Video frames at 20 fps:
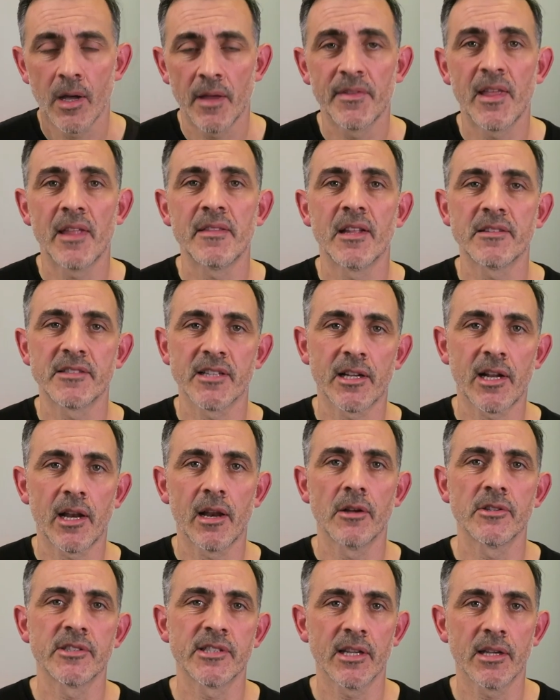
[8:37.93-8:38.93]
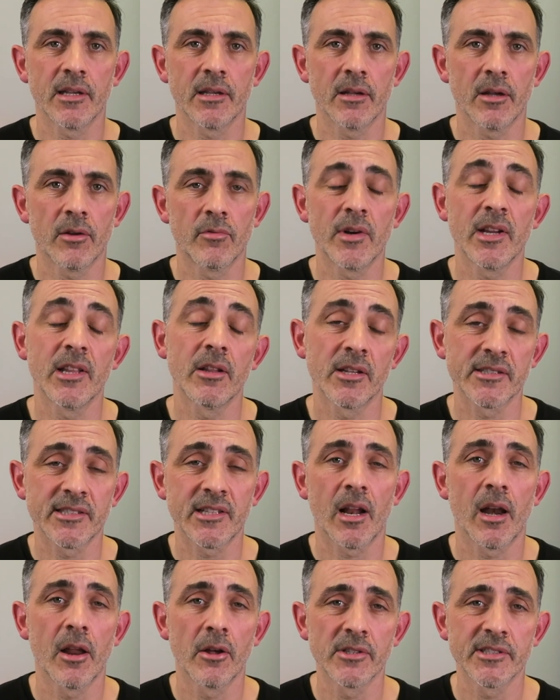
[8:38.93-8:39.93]
And then there's a really nice
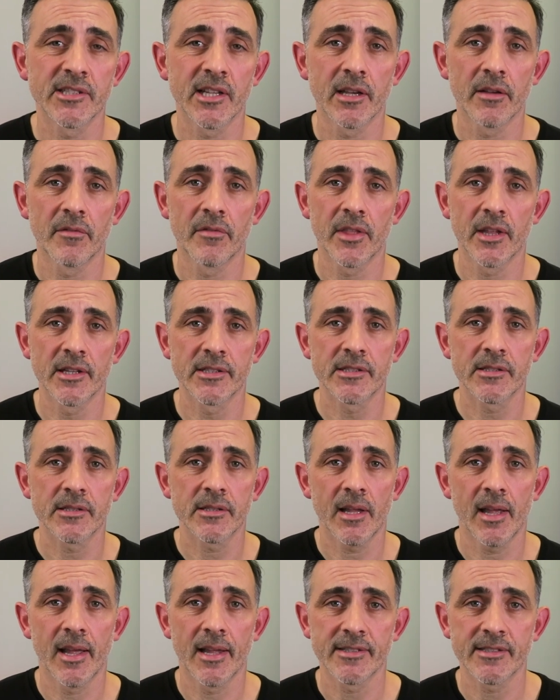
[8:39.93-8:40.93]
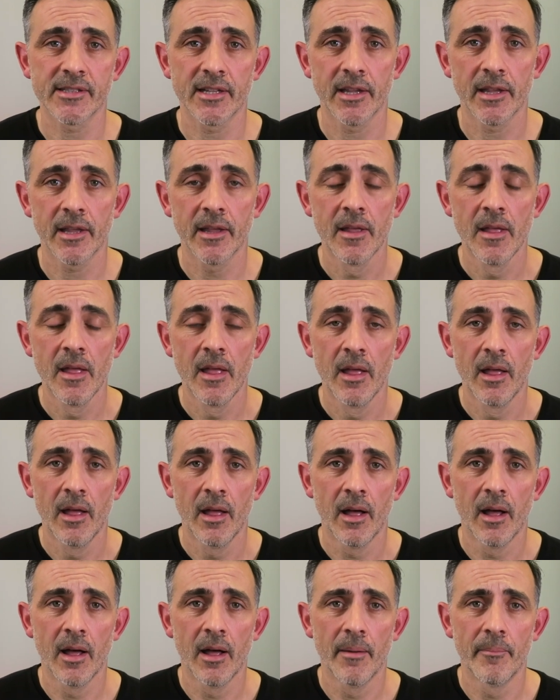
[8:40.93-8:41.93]
closing of this essay.
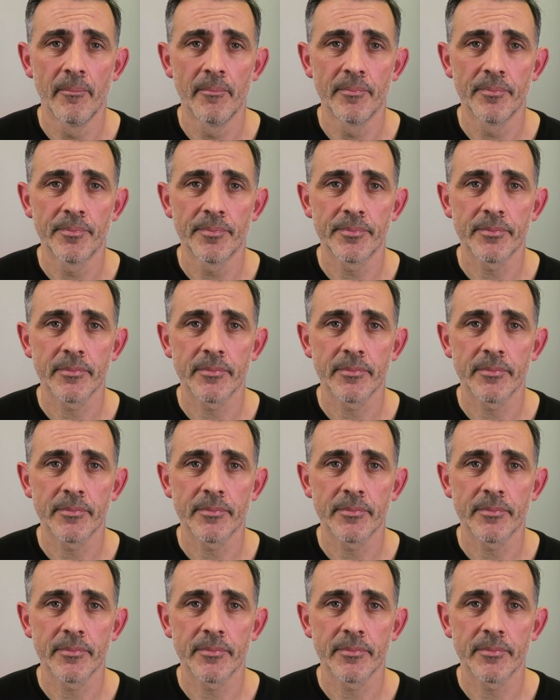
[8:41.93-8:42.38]
And